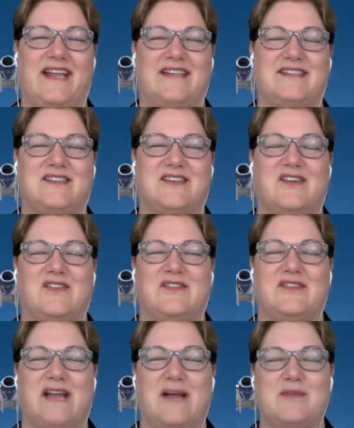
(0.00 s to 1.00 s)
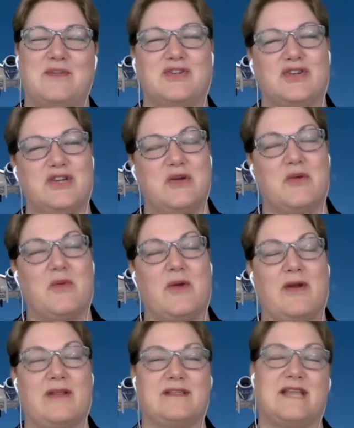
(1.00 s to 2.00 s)
And so I'm sure you were
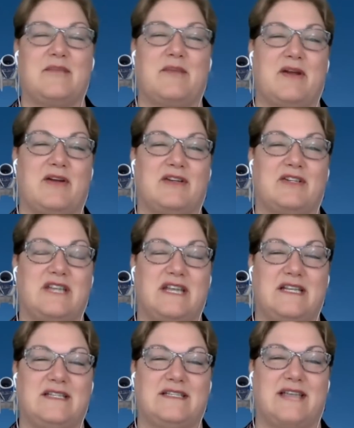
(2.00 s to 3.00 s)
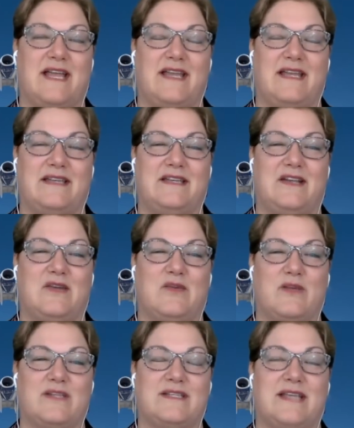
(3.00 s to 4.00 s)
wearing the same pair of jeans and you know
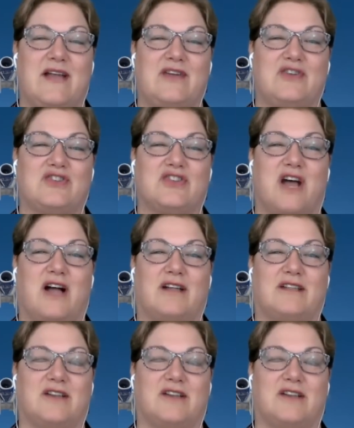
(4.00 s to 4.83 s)
rinsing yes. out your socks.